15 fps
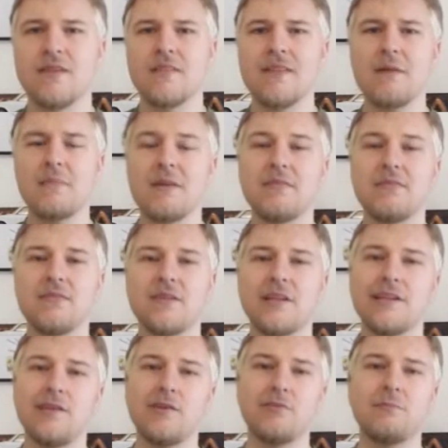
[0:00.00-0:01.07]
That meant that a
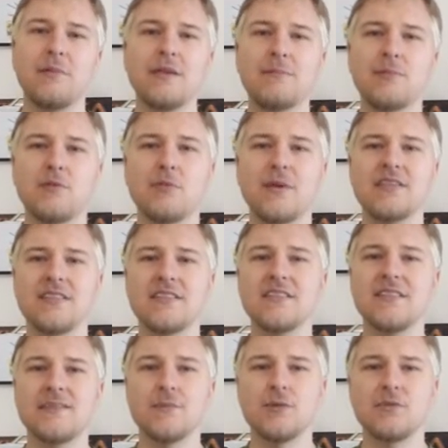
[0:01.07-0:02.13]
lot of people went into
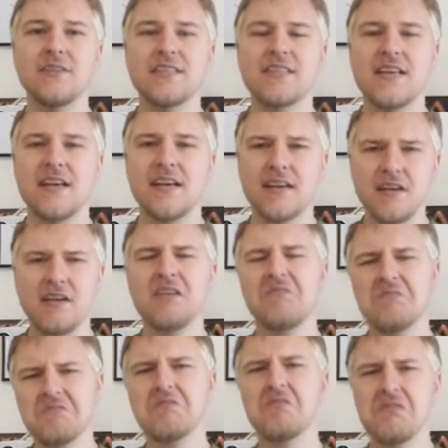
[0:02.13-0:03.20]
the movie saying,
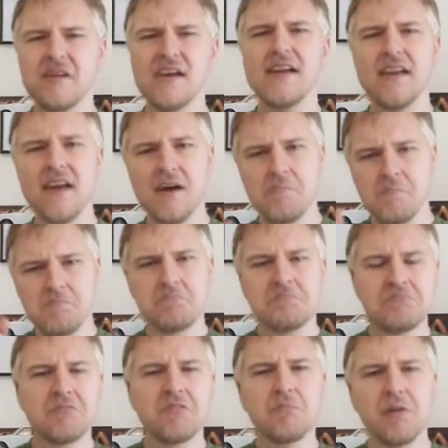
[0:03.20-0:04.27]
"Oh, hey, yeah,
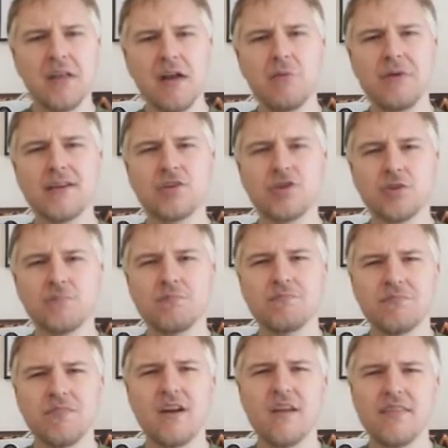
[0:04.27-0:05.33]
the Blair Witch.
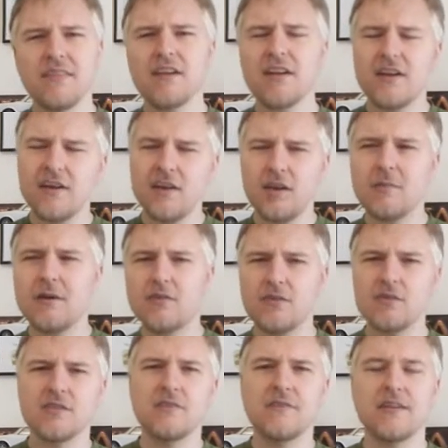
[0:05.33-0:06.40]
I think I heard about
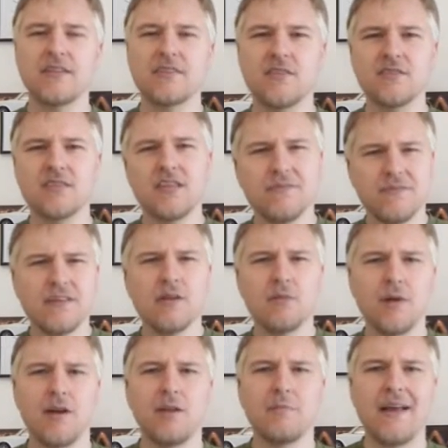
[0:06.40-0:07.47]
those events on TV a
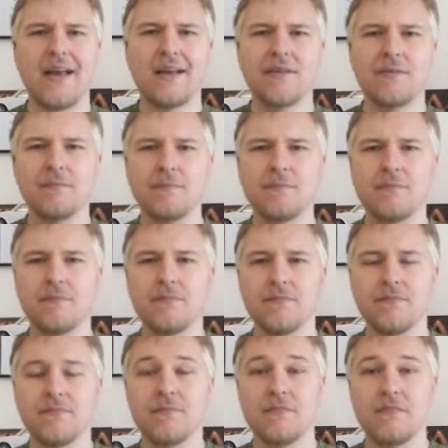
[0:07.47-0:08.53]
while back."
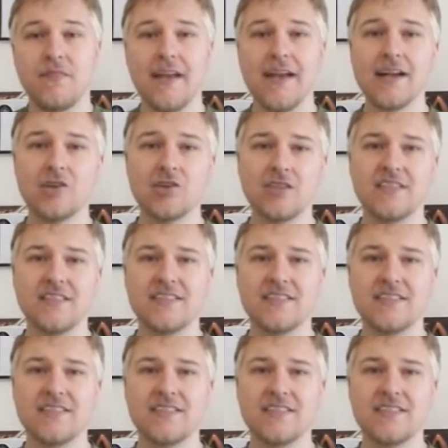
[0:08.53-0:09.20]
They actually